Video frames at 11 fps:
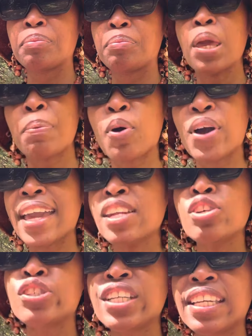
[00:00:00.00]
people
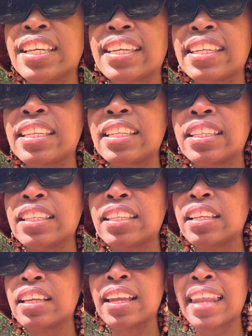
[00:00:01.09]
energy,
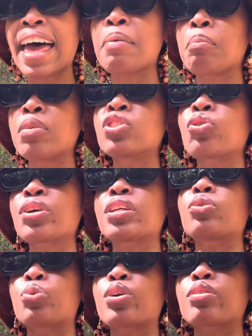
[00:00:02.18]
majority of
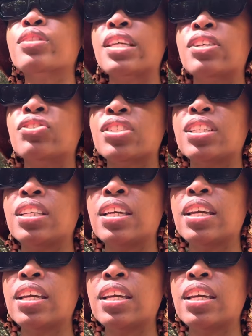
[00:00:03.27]
the world's energy,